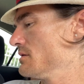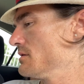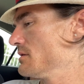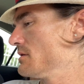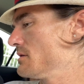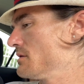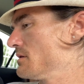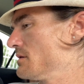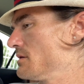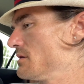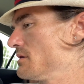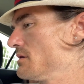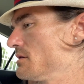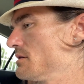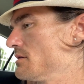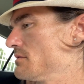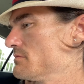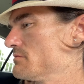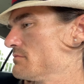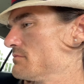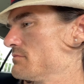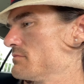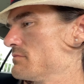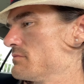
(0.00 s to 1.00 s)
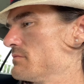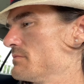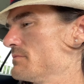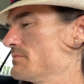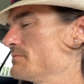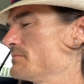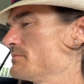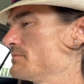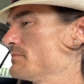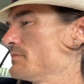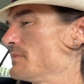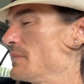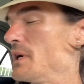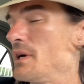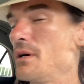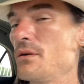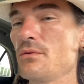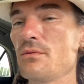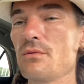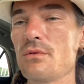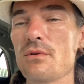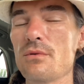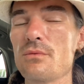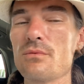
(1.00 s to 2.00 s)
Uh, Now
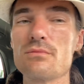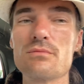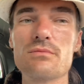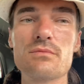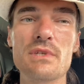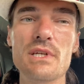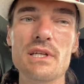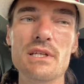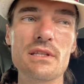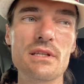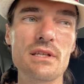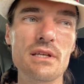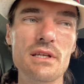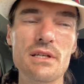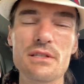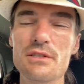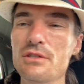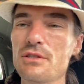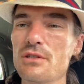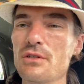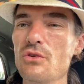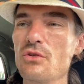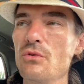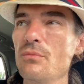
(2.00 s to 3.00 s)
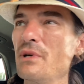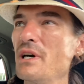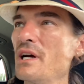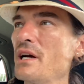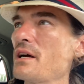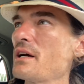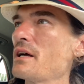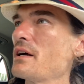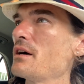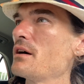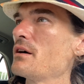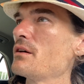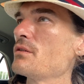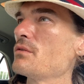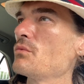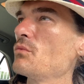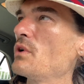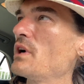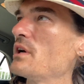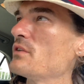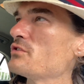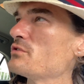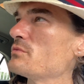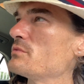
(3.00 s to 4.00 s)
we're getting the itch to go back out.
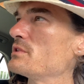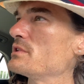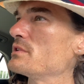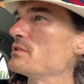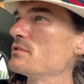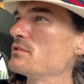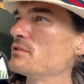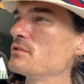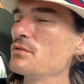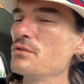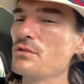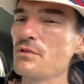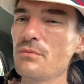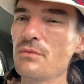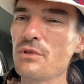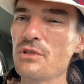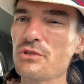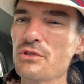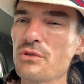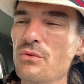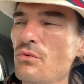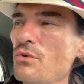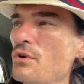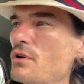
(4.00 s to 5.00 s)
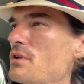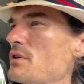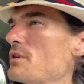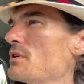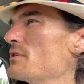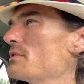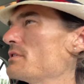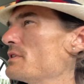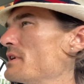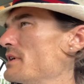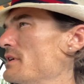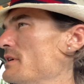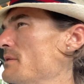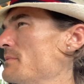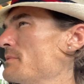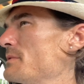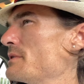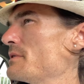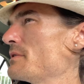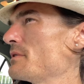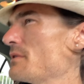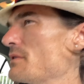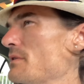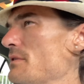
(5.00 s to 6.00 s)
Wife's been doing a bunch of work all day up in
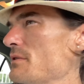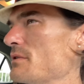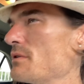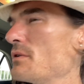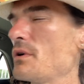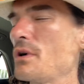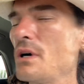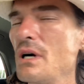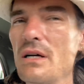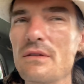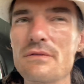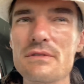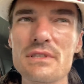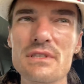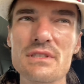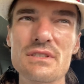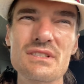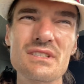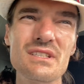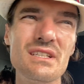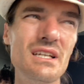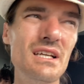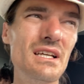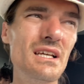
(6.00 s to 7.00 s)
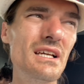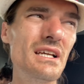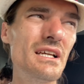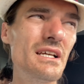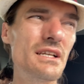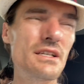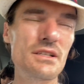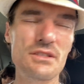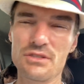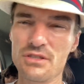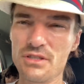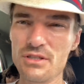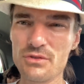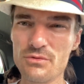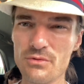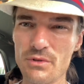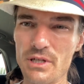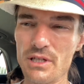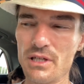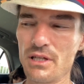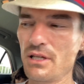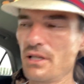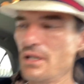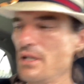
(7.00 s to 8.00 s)
her little office, and she's
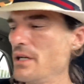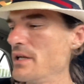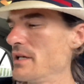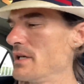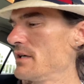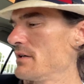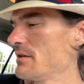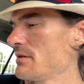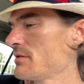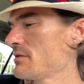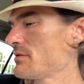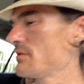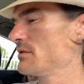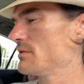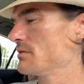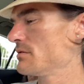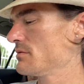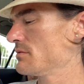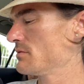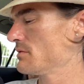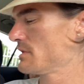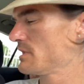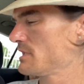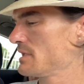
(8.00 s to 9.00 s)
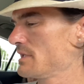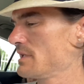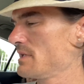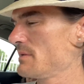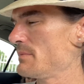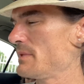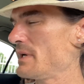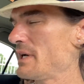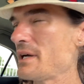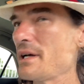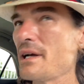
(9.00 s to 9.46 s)
ready to get out, so we're gonna get back